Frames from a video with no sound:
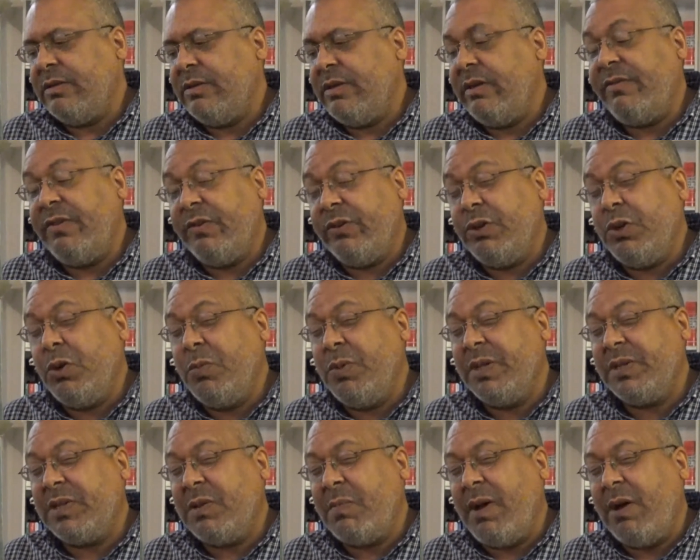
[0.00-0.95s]
if you're
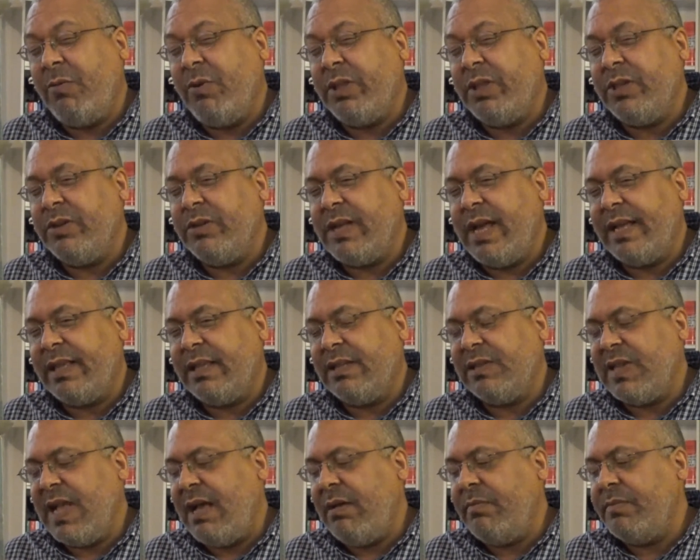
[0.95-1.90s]
dubious about whether you like
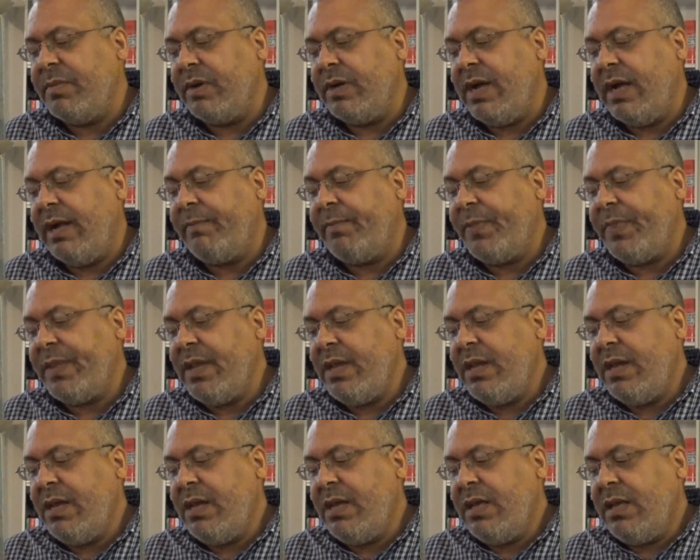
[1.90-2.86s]
this album or not,
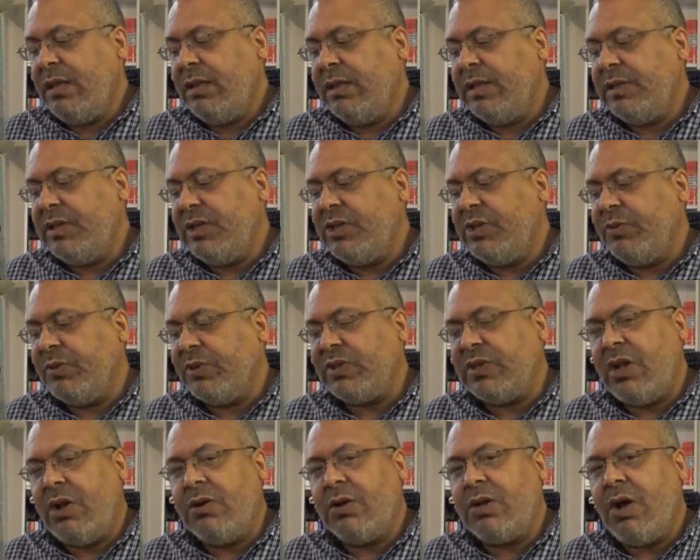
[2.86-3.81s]
listen to a
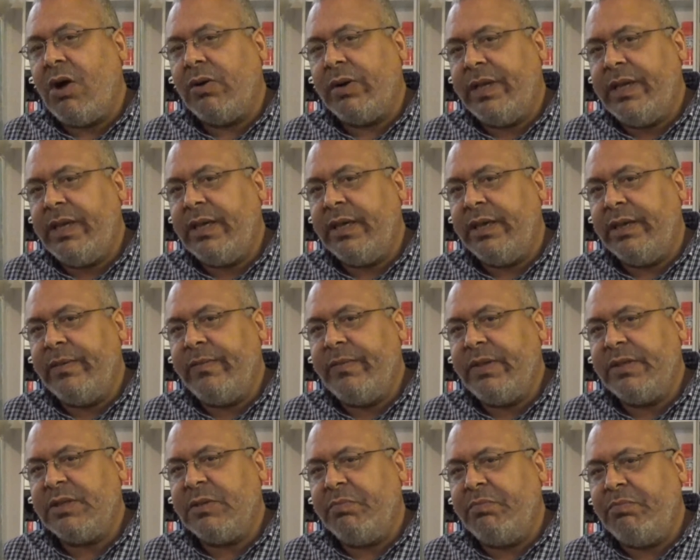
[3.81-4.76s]
song called He.
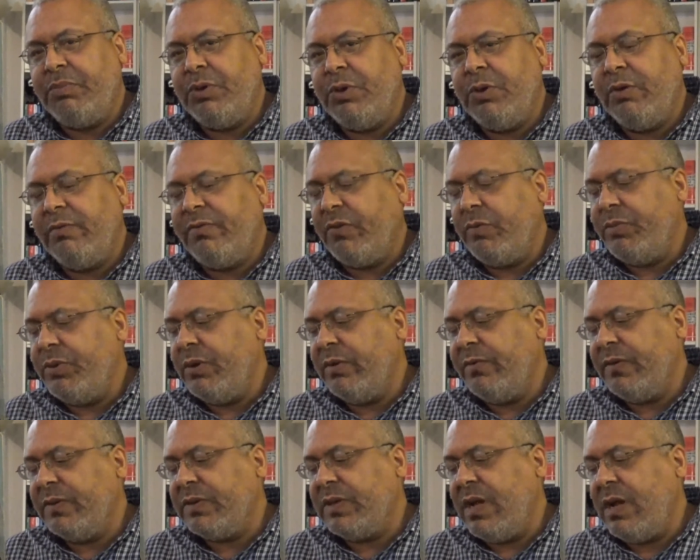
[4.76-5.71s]
It's a beautiful,
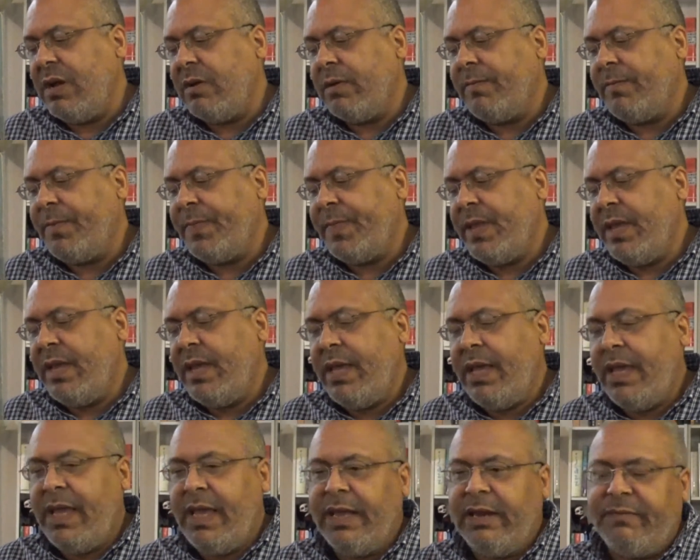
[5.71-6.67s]
beautiful song.
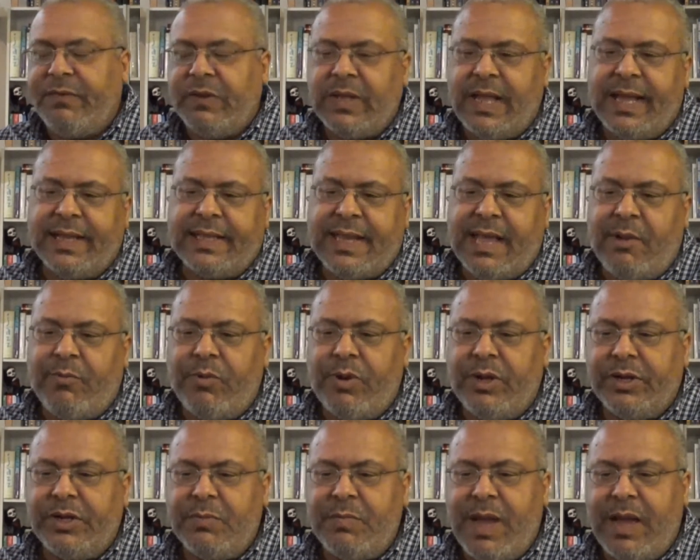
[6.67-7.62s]
And if you like that
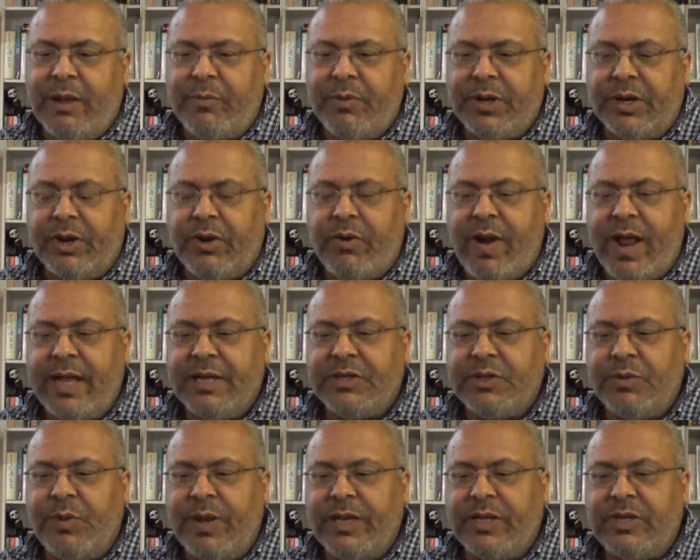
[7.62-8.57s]
one, you might want to
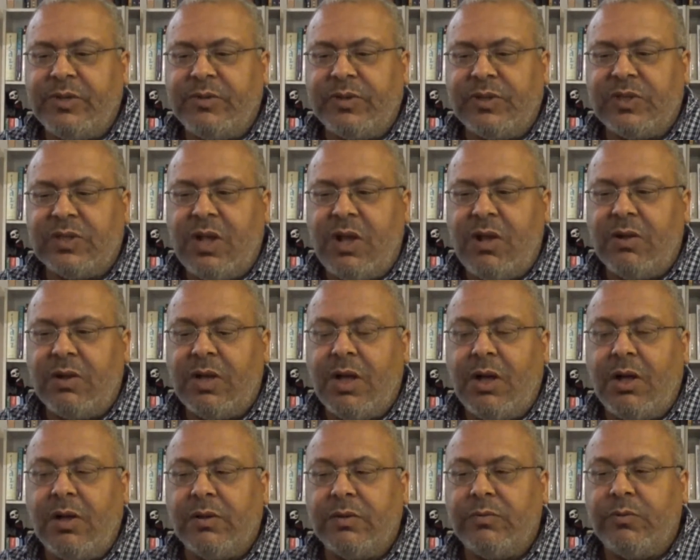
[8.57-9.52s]
graduate to a song
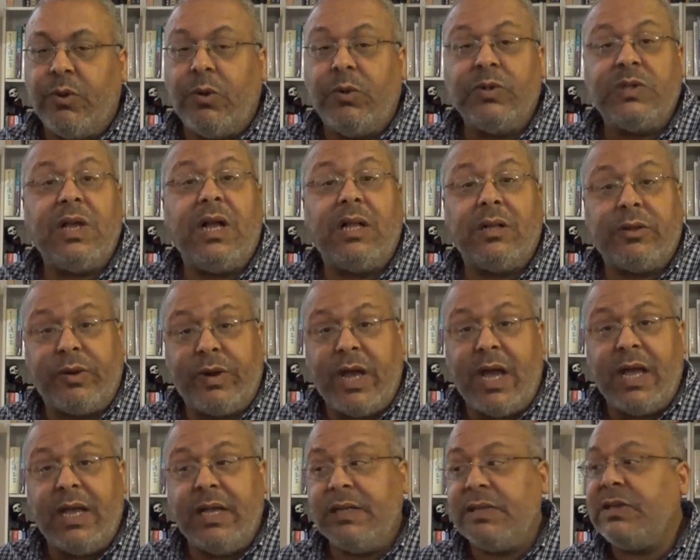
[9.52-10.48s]
called Rose Colored
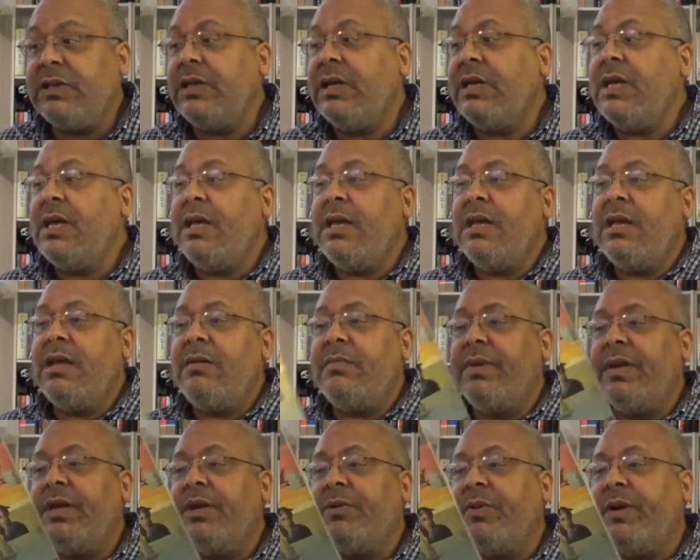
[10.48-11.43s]
Eyes.
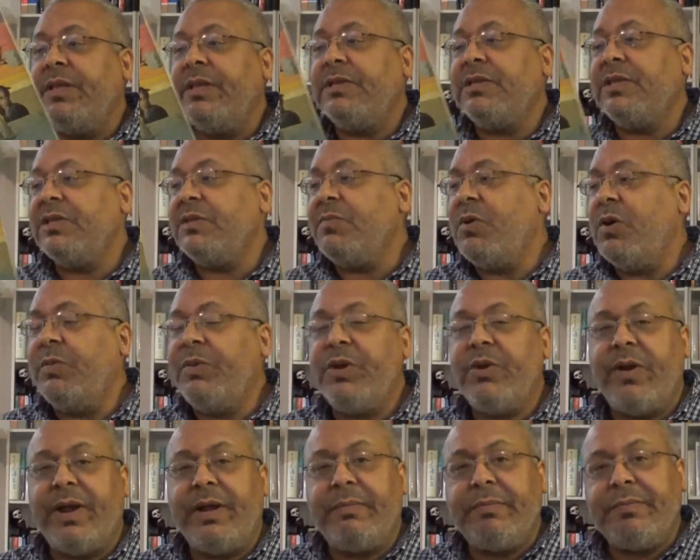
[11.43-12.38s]
But anyway, this is Moby
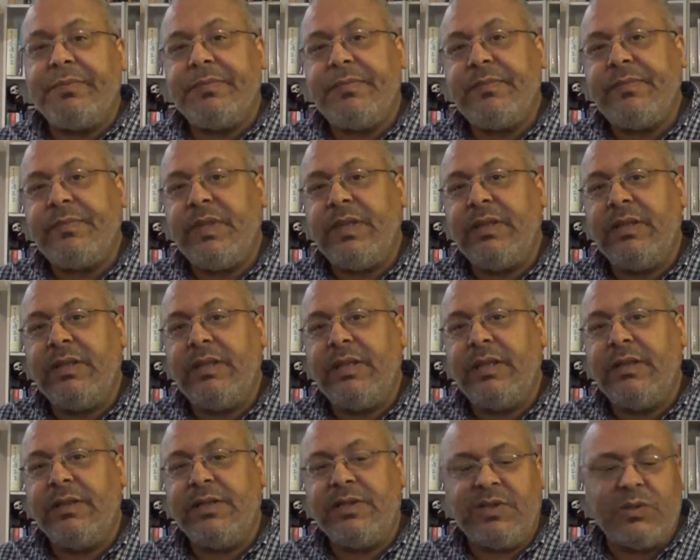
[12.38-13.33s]
Grape,
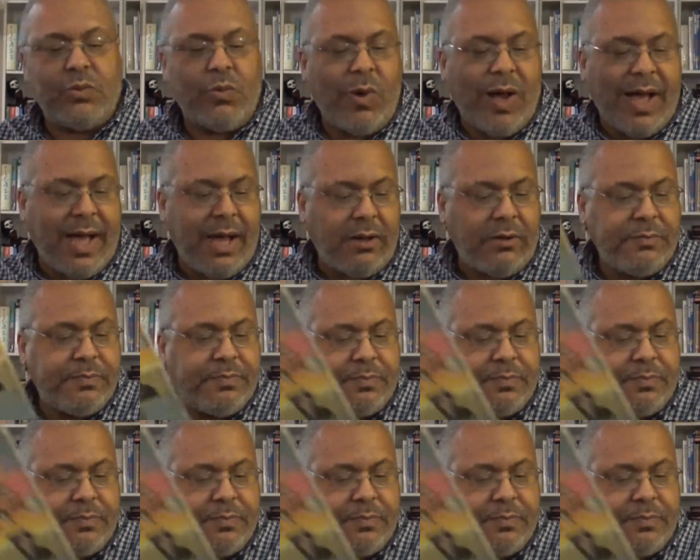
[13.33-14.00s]
and this is Wow.